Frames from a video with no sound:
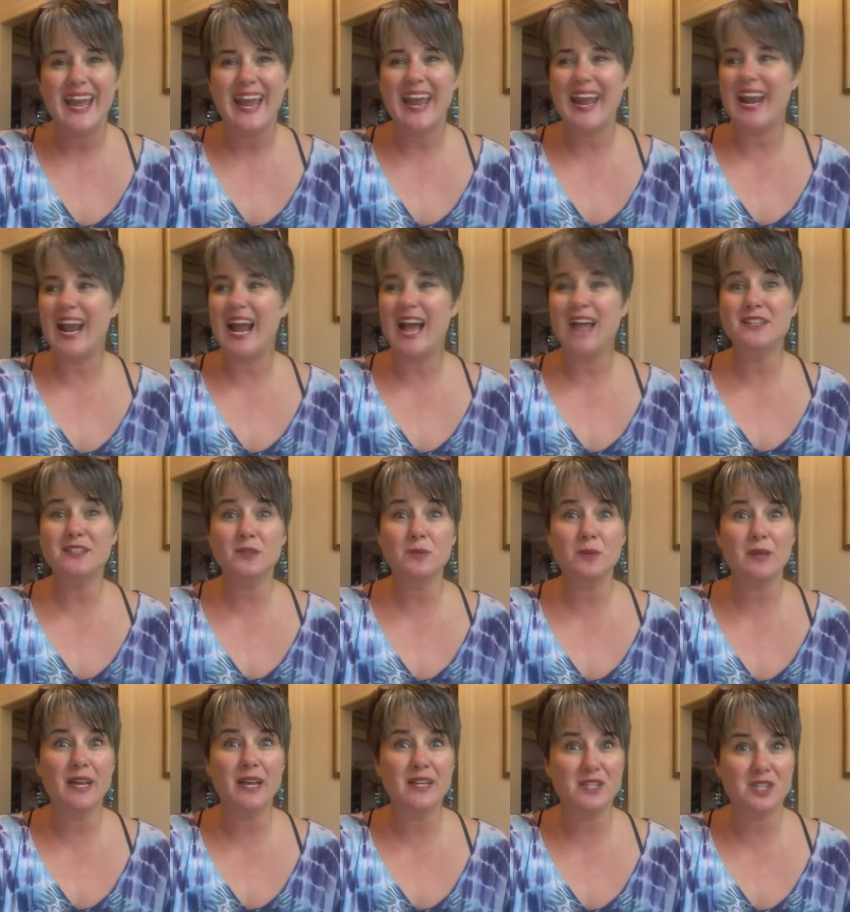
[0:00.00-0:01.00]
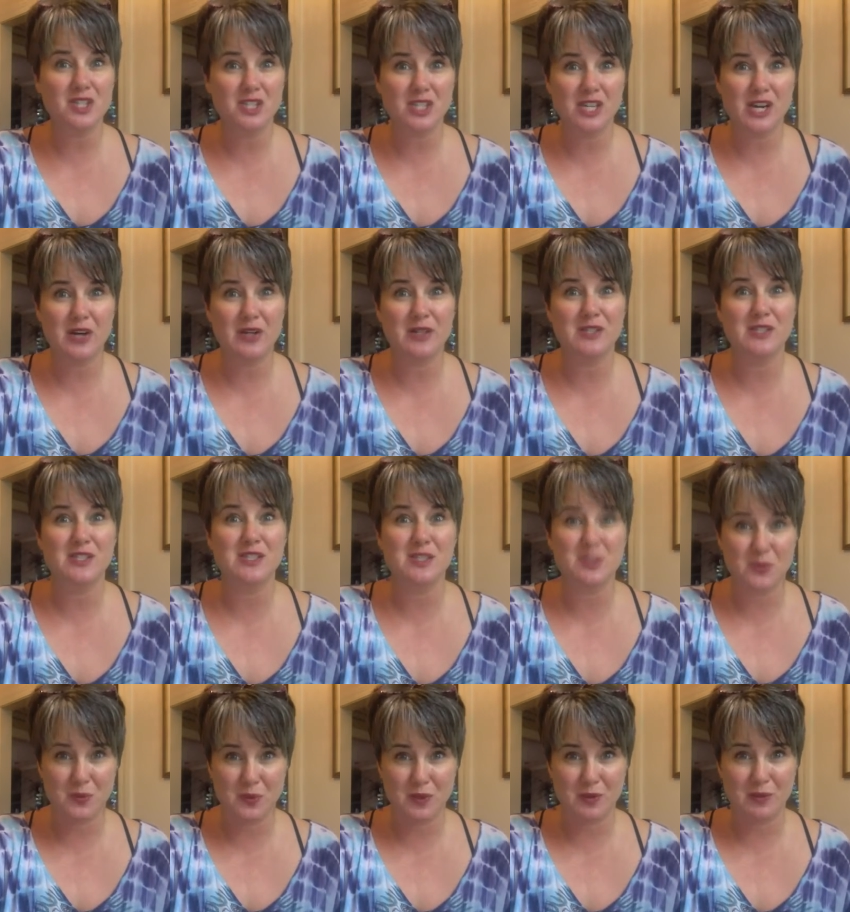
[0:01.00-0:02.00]
and I just would like to share his
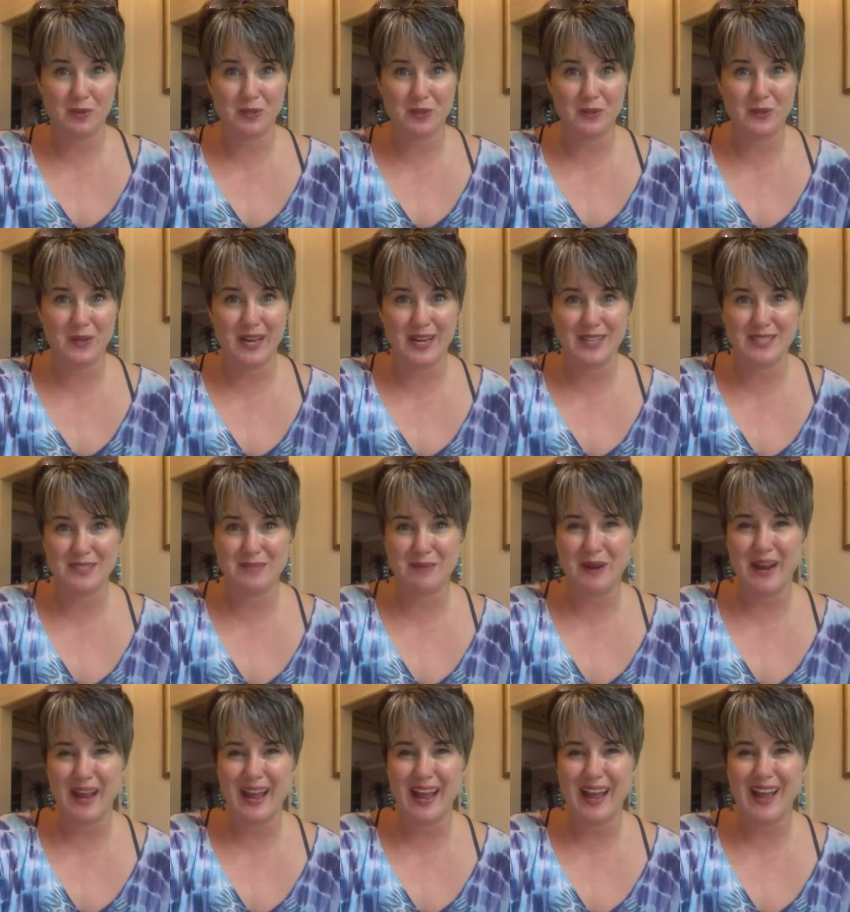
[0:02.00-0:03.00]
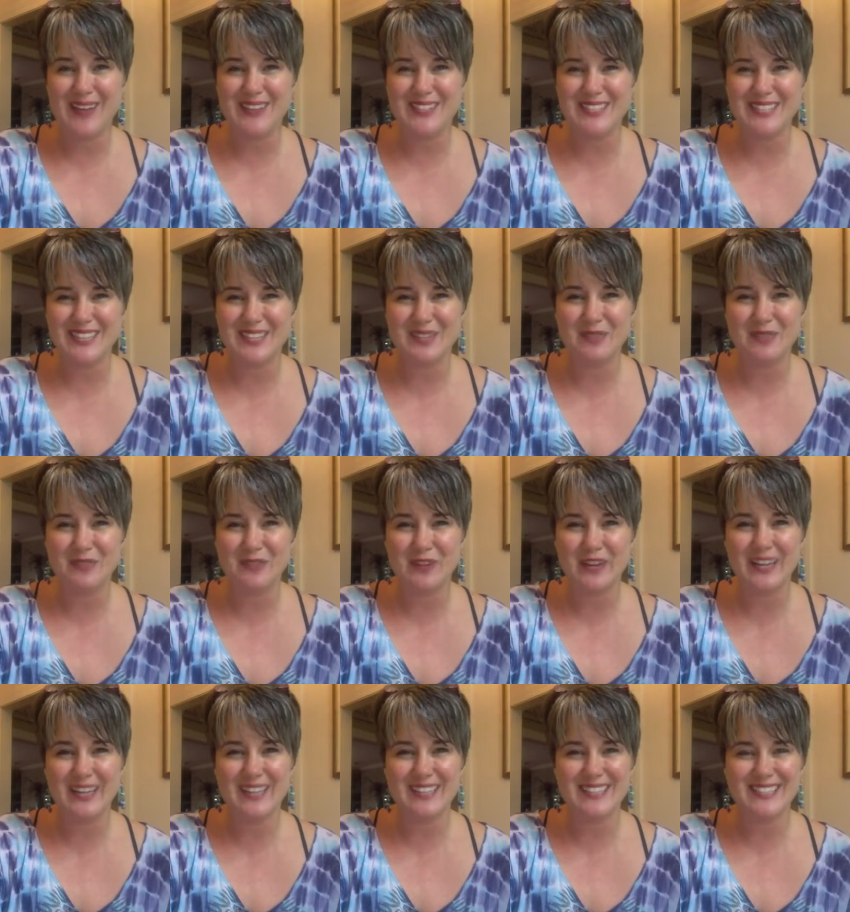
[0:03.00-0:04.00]
story with you guys about how Sacred
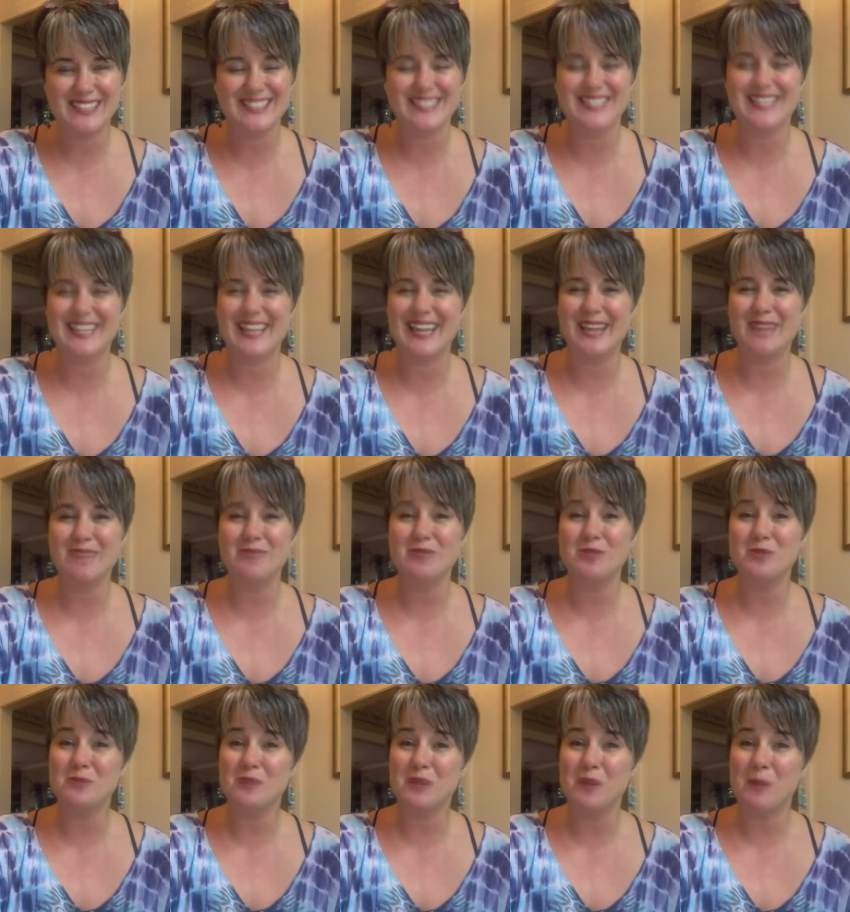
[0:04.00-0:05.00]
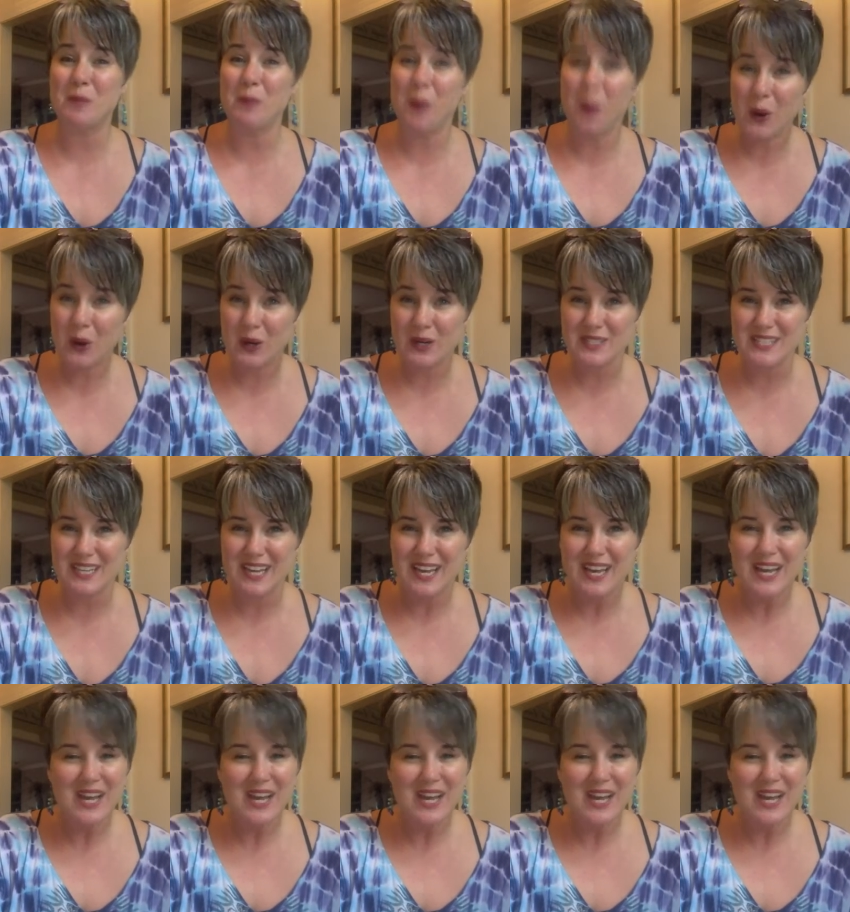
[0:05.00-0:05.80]
Frankincense came to be a part